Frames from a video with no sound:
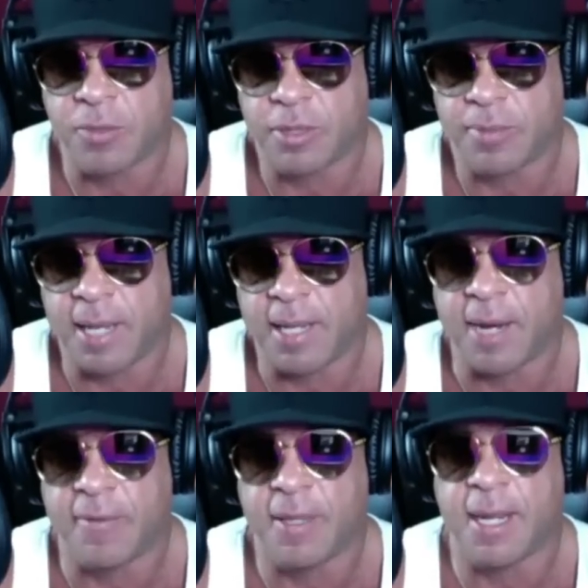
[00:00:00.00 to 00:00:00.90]
what's making
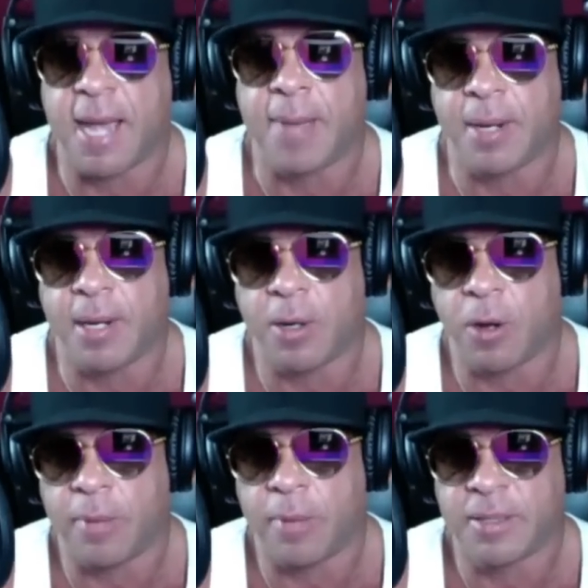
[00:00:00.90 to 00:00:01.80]
everything happen in
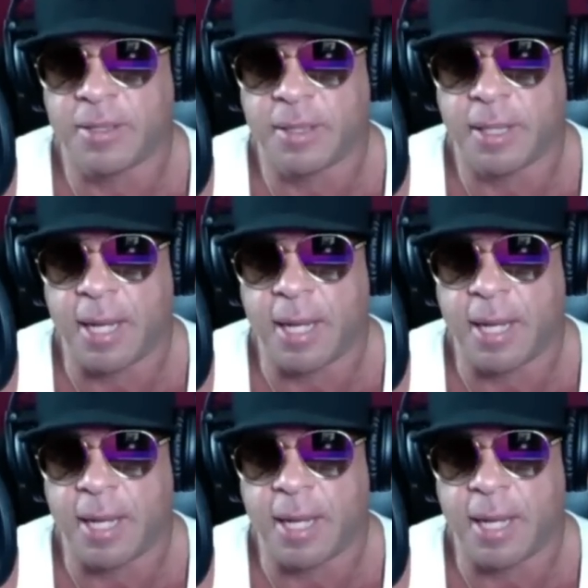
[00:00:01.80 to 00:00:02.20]
arm wrestling.